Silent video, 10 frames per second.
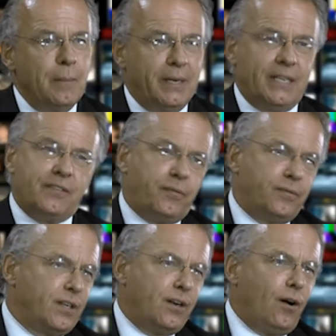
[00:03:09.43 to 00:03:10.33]
But if
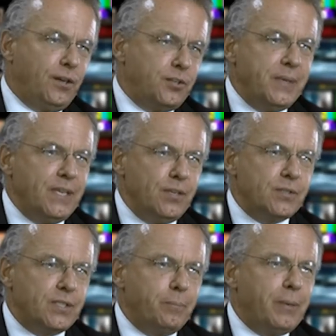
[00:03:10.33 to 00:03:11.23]
the card is being
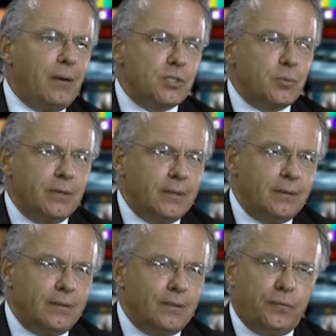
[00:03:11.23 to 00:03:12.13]
used in Paris
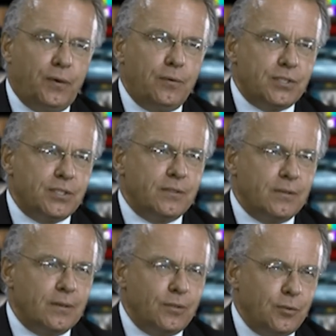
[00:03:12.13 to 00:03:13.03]
when the phone is in
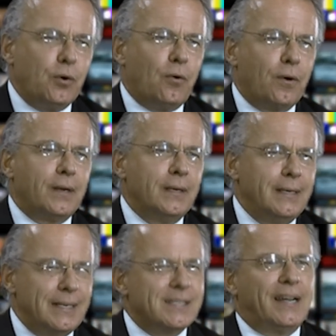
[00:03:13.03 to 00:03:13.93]
New York,
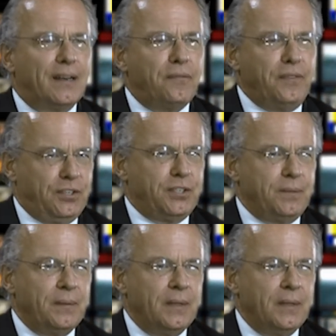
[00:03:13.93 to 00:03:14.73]
it's kind of fishy.